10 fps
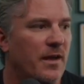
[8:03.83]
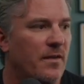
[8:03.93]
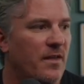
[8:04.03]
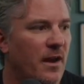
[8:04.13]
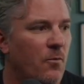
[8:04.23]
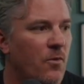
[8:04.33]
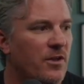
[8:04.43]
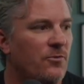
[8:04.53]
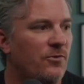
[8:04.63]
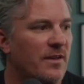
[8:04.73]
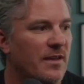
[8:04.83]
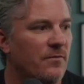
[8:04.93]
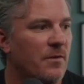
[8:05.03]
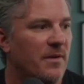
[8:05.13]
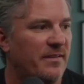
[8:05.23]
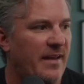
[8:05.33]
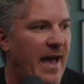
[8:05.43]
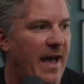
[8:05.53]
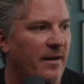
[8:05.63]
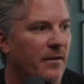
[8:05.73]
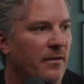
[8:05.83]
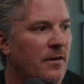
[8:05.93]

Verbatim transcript: And then I want you to give them a tag.